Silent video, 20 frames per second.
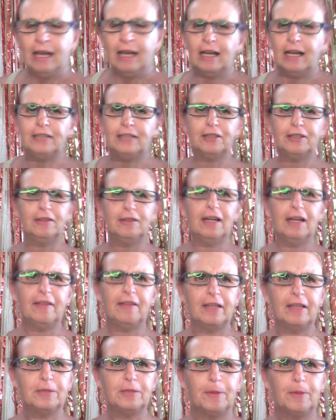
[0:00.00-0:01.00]
I do like
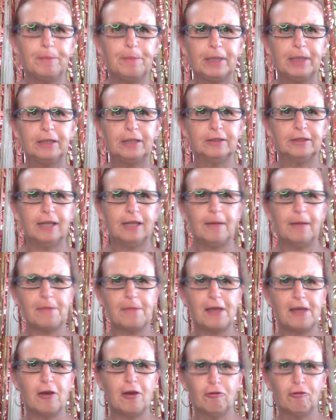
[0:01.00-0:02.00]
this one because I'm
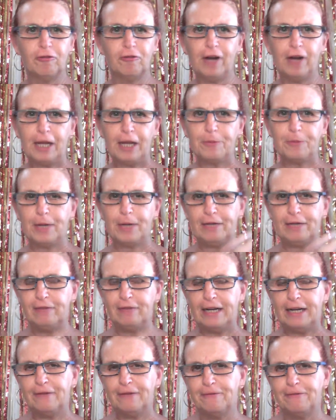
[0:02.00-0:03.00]
the right way
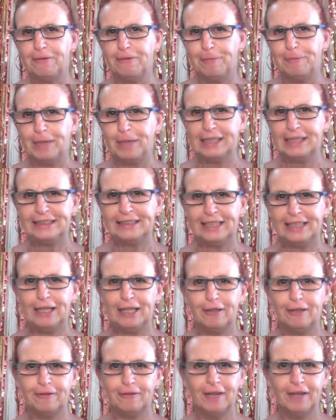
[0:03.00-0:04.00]
round for
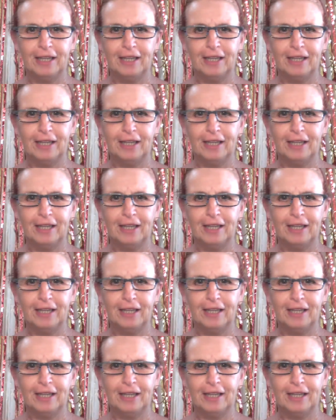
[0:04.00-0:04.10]
myself.